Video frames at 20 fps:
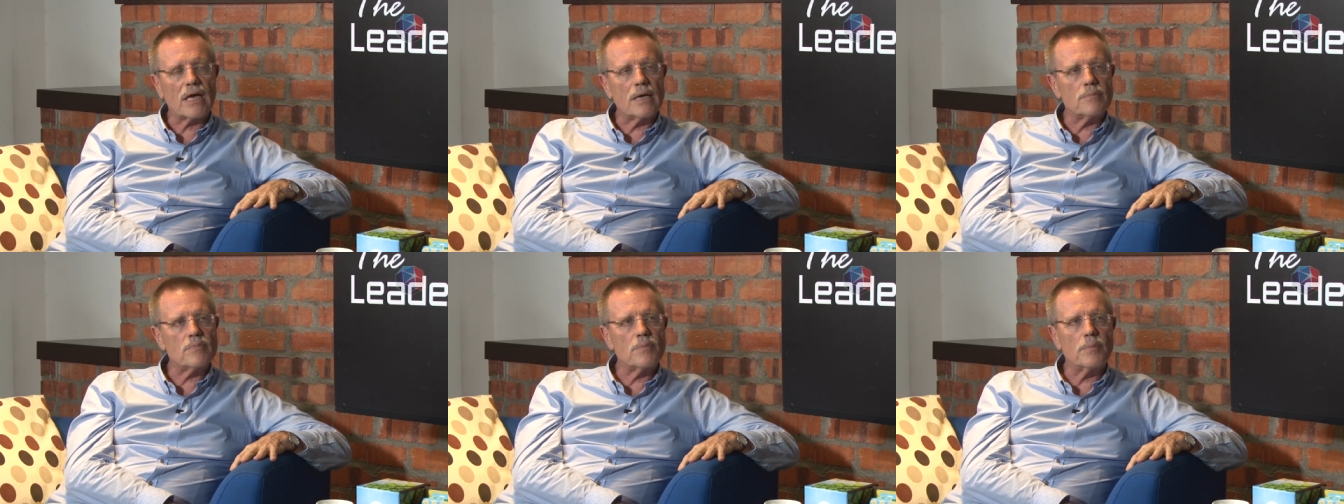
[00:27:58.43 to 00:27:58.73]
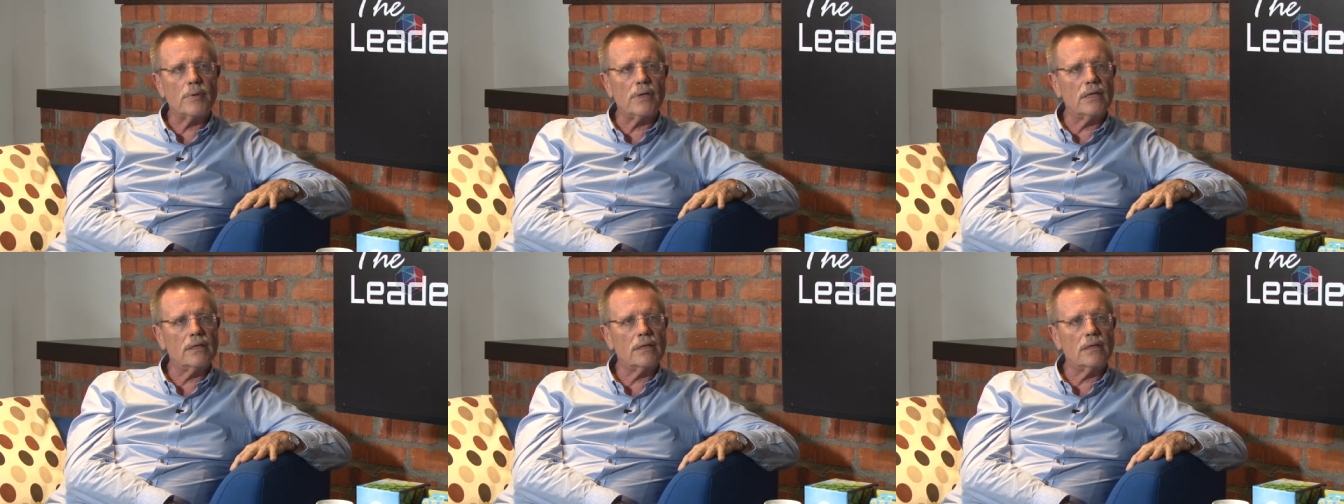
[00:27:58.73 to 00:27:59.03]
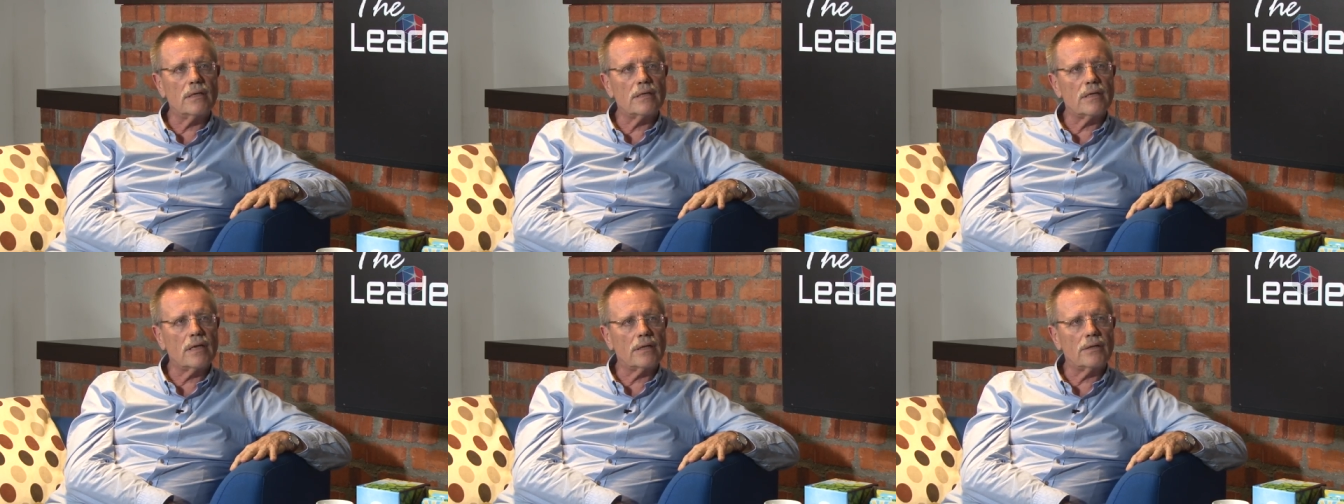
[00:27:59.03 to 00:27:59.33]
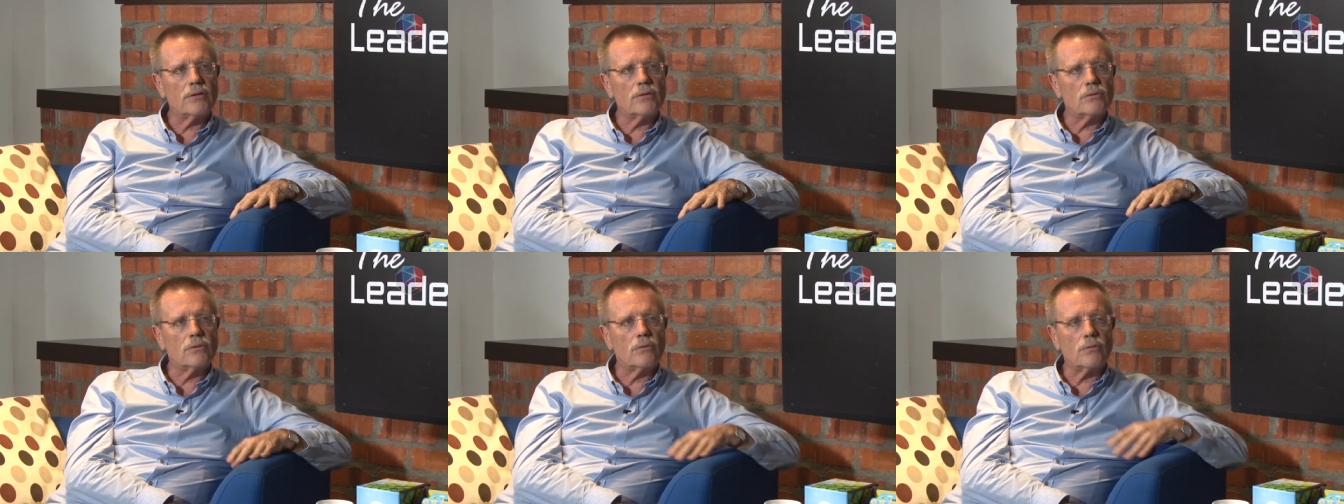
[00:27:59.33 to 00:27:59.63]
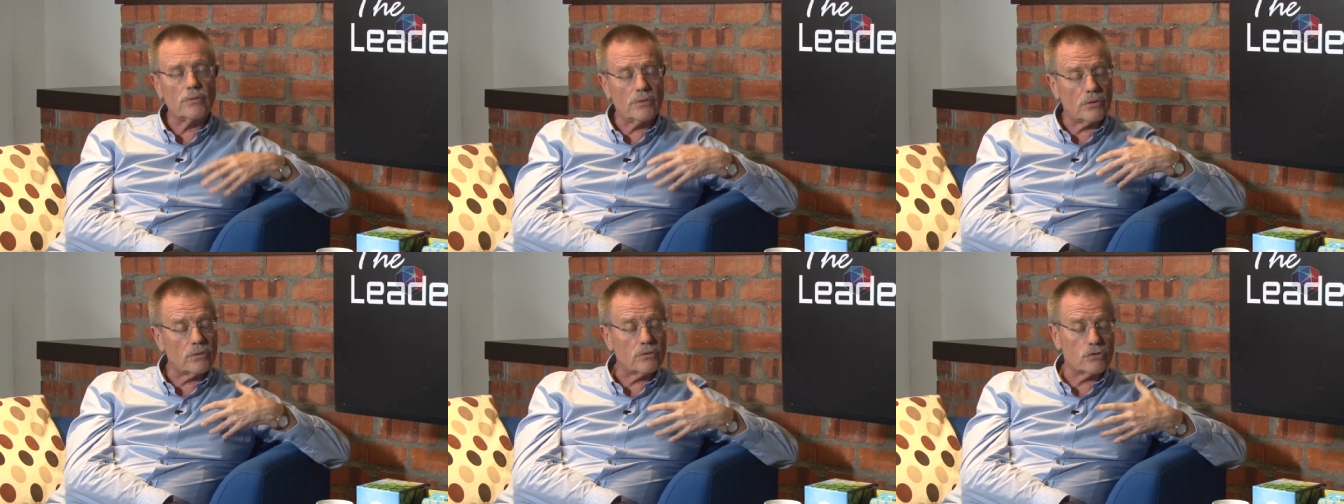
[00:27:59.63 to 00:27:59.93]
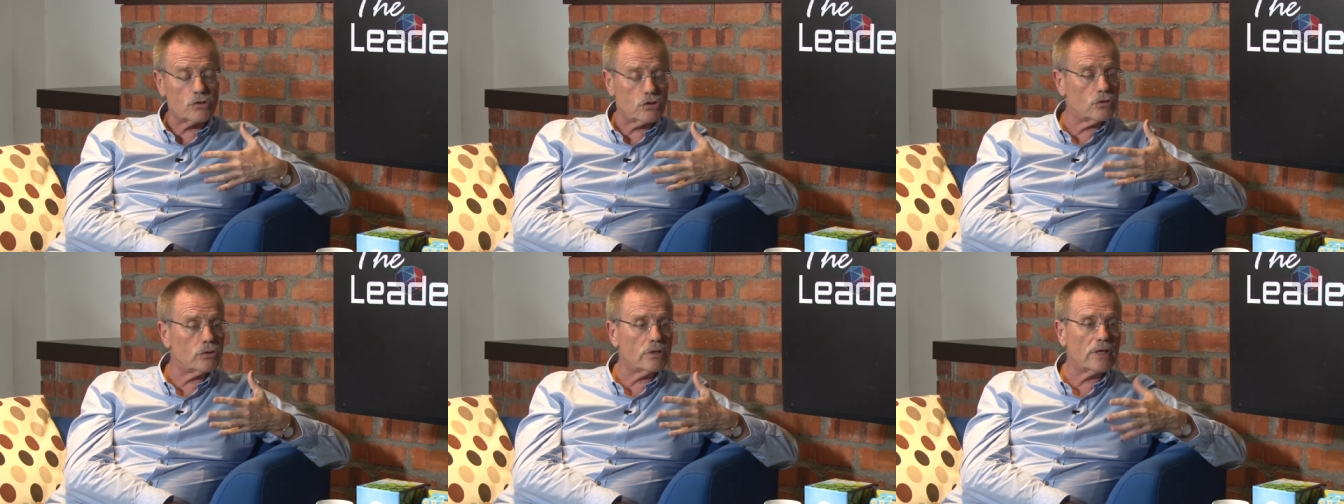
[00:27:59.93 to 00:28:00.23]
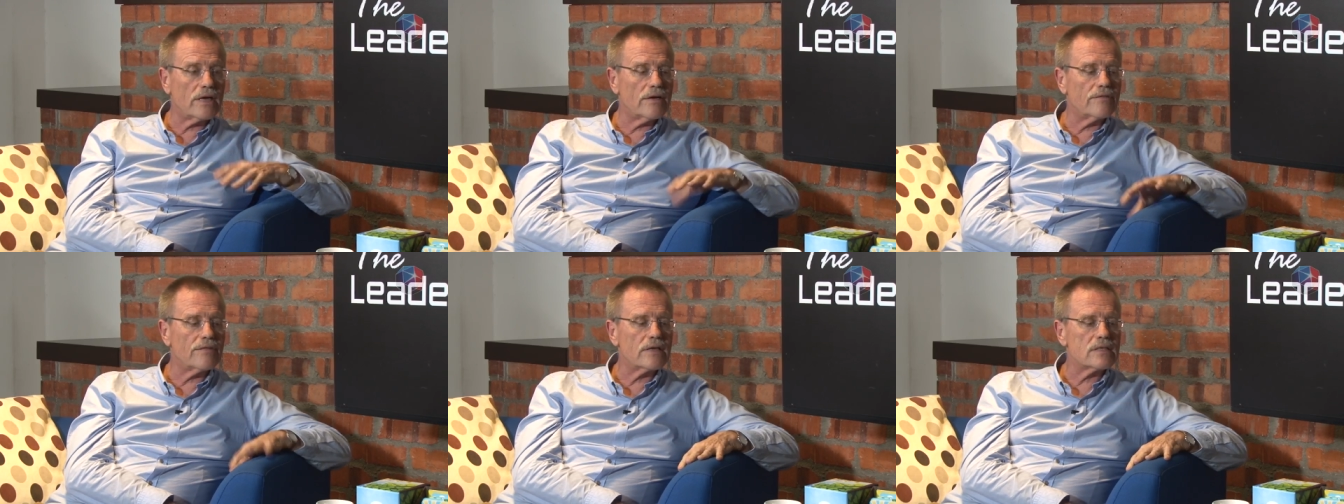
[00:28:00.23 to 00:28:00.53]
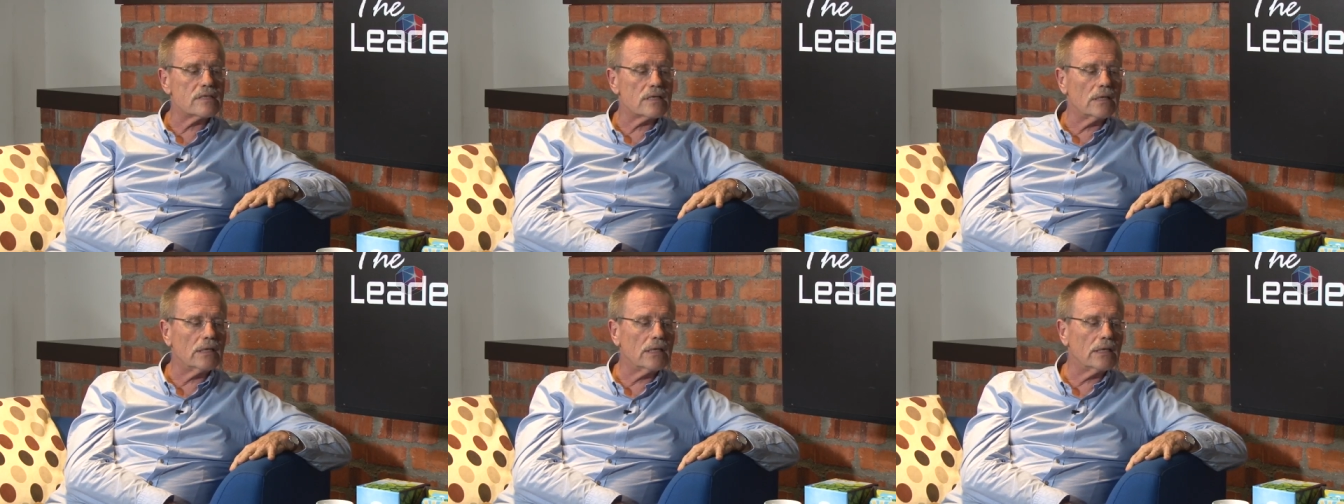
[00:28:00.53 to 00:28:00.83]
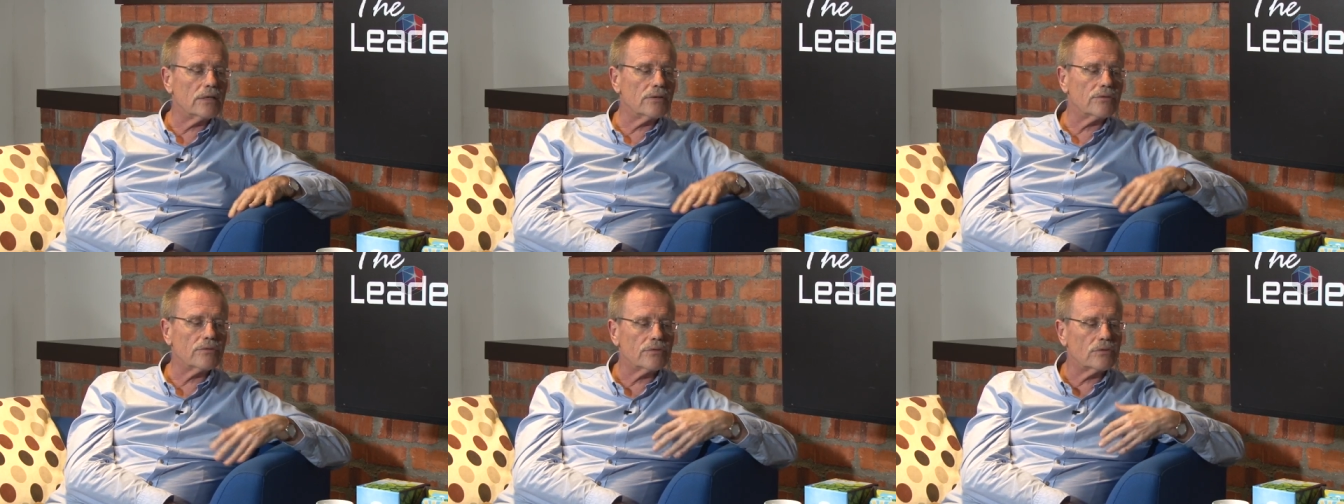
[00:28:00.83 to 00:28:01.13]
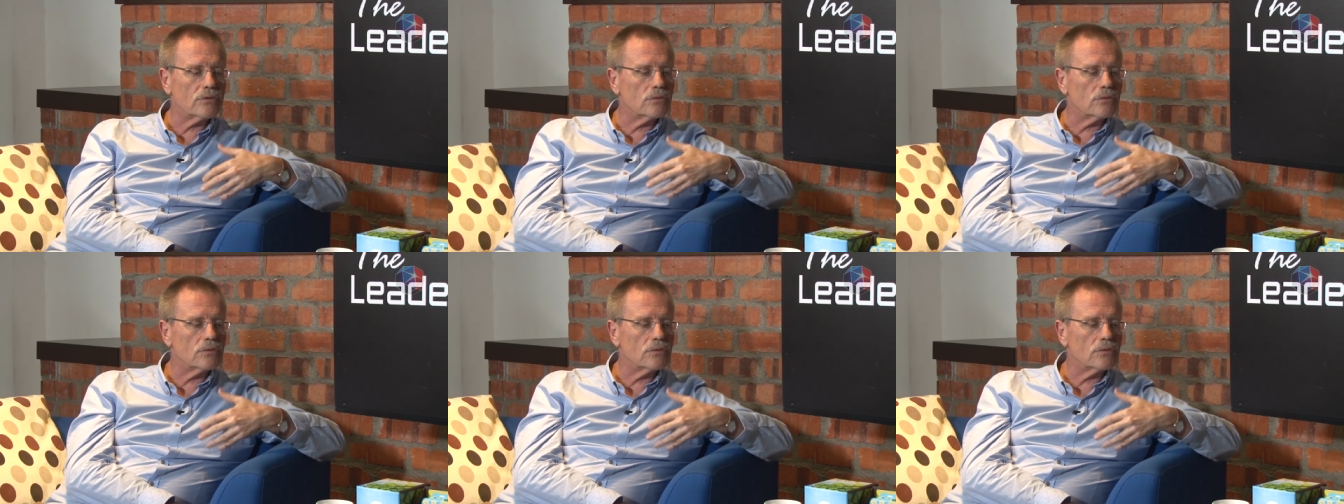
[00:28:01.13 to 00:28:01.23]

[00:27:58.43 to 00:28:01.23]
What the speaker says: capability that you should have as a leader